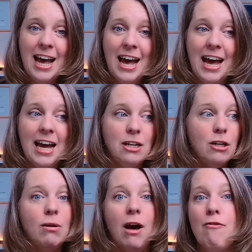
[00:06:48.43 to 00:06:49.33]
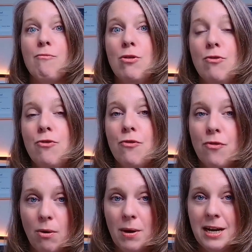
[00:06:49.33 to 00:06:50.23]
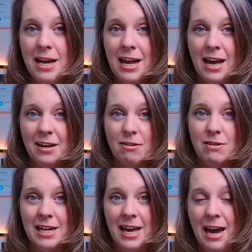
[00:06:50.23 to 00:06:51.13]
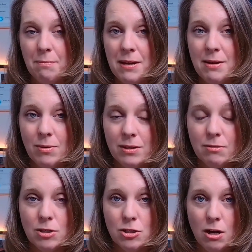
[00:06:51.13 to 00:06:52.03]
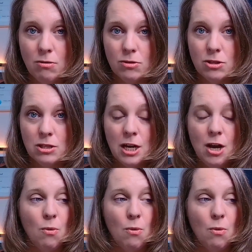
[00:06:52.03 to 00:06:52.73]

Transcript: and who have moved forward and are really happy with the results.